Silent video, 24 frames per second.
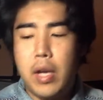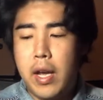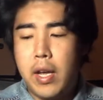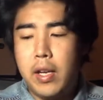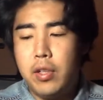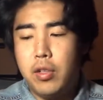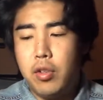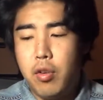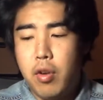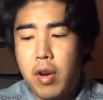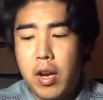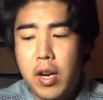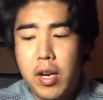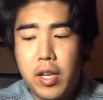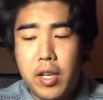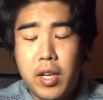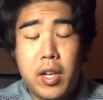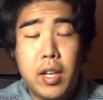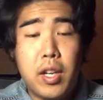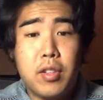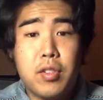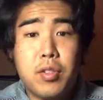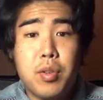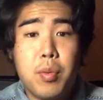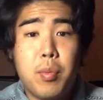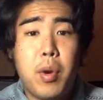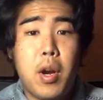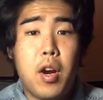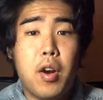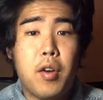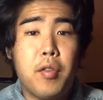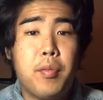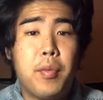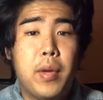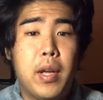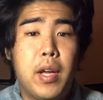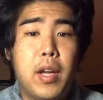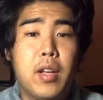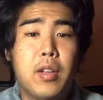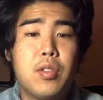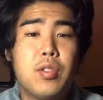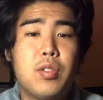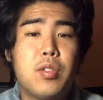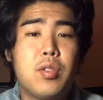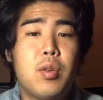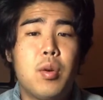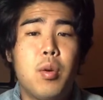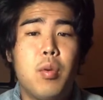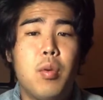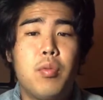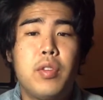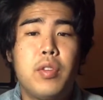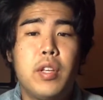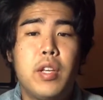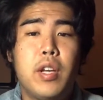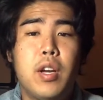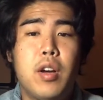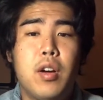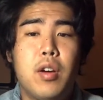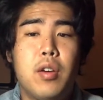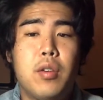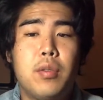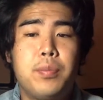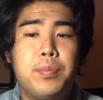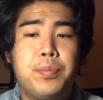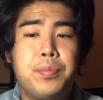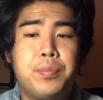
And creating, I guess, a pair of pants. Hopefully I'll